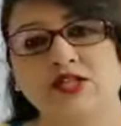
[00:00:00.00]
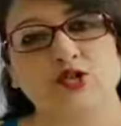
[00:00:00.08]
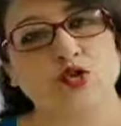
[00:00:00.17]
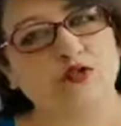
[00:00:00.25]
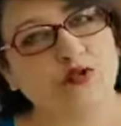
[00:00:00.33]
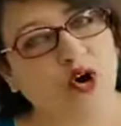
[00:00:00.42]

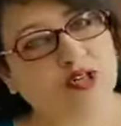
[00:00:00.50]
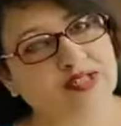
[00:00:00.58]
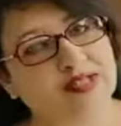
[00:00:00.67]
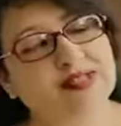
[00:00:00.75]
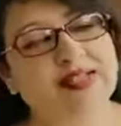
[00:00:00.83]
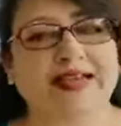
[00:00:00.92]
foxes,
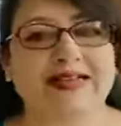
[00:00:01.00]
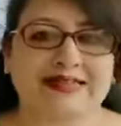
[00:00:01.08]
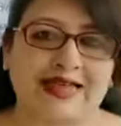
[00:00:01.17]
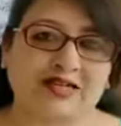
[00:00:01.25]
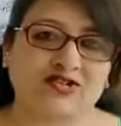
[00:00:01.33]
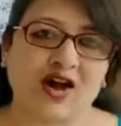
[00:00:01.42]

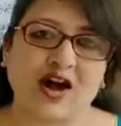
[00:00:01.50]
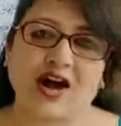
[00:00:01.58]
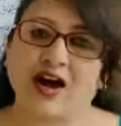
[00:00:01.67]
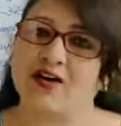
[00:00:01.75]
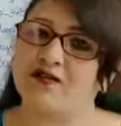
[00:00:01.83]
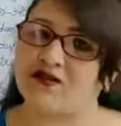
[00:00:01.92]
etc. are
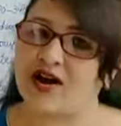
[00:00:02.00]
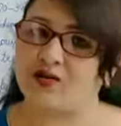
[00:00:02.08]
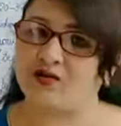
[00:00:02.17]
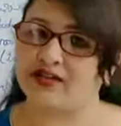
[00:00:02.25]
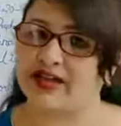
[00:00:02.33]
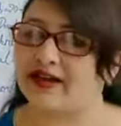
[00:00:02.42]
found
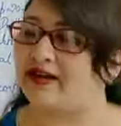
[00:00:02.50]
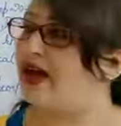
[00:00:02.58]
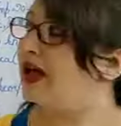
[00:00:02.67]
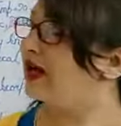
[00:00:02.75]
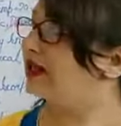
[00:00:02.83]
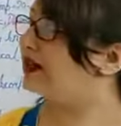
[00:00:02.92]
there.
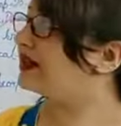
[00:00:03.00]
This